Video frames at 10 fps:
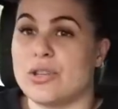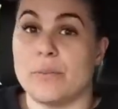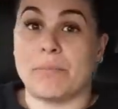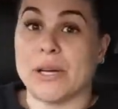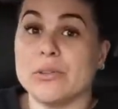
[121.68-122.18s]

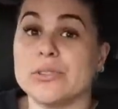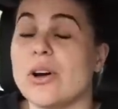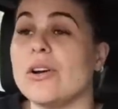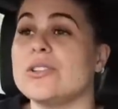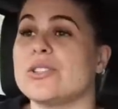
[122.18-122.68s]
to build
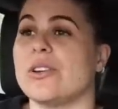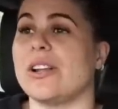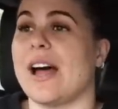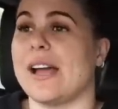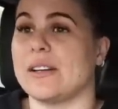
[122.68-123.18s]
on.
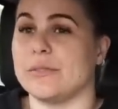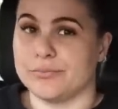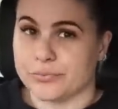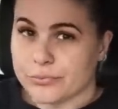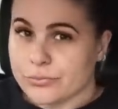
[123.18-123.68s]
So like,
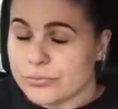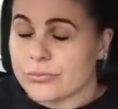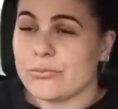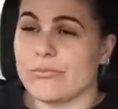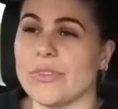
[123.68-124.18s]

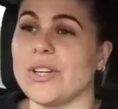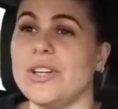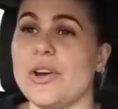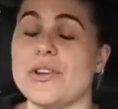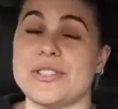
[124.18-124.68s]

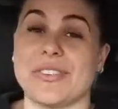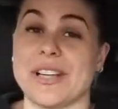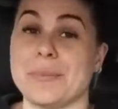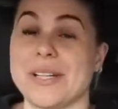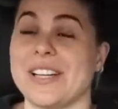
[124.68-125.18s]
you know,
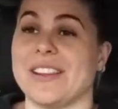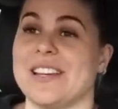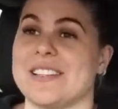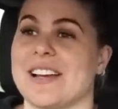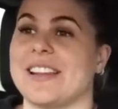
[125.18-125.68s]
development and
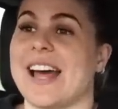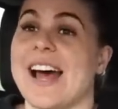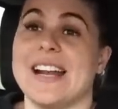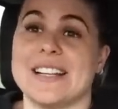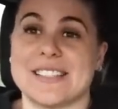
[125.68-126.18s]
things like
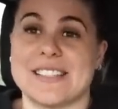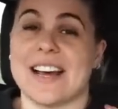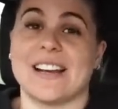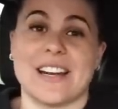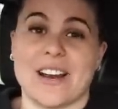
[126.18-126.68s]
that and
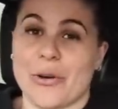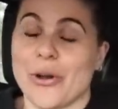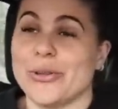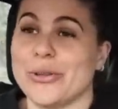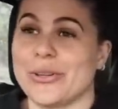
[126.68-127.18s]
started our
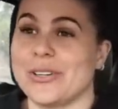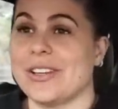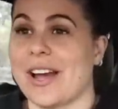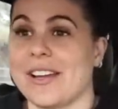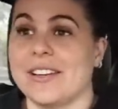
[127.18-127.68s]
own
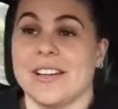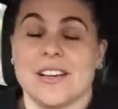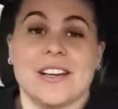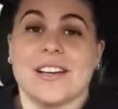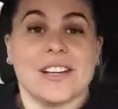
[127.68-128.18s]
like
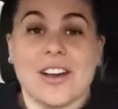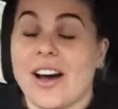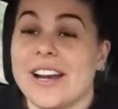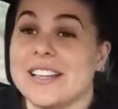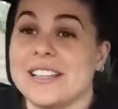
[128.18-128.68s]

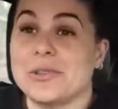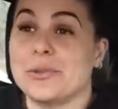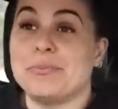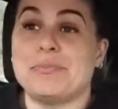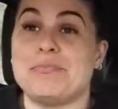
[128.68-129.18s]
kind of
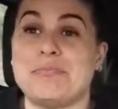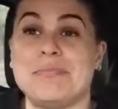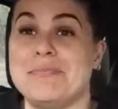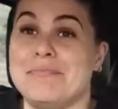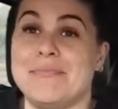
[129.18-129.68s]
little
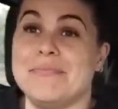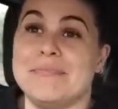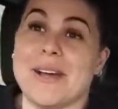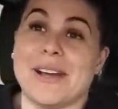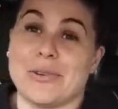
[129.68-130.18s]

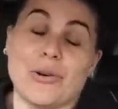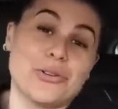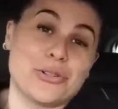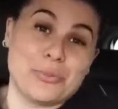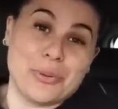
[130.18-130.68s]
like
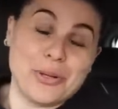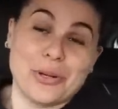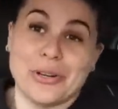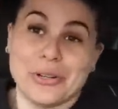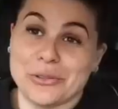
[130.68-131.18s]

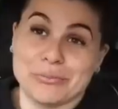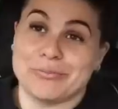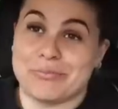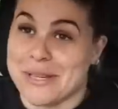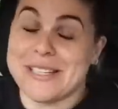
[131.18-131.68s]
entrepreneurial
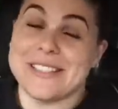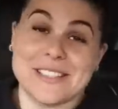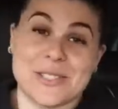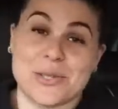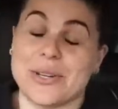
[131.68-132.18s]

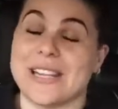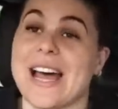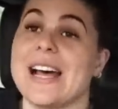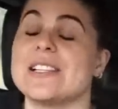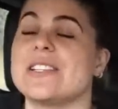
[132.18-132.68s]
business doing
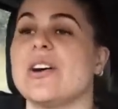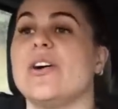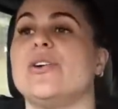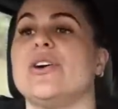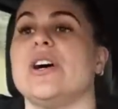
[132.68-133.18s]
that.
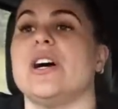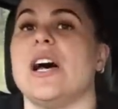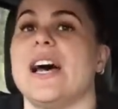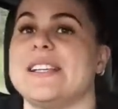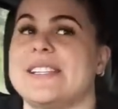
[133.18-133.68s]
So
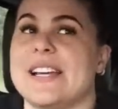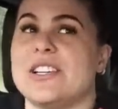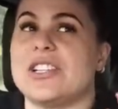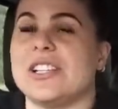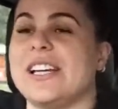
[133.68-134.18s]

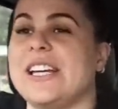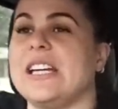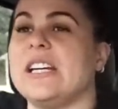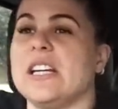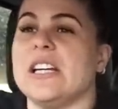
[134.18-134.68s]
essentially